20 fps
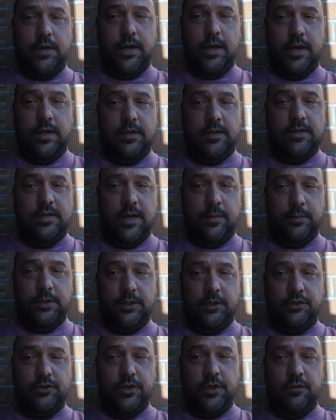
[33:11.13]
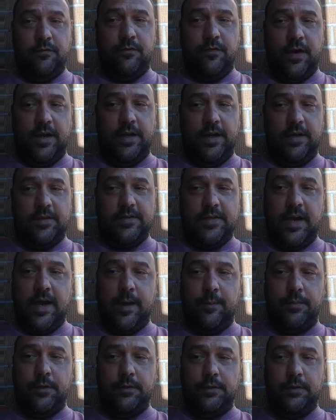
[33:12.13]
and the demolition of finance
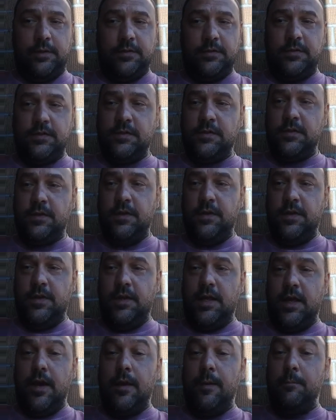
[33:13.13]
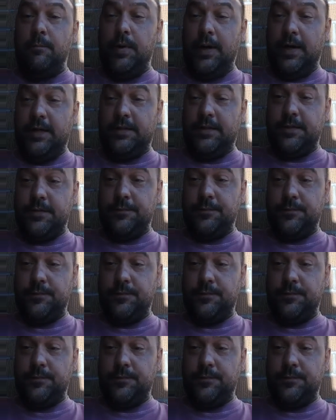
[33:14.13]
capitalists, but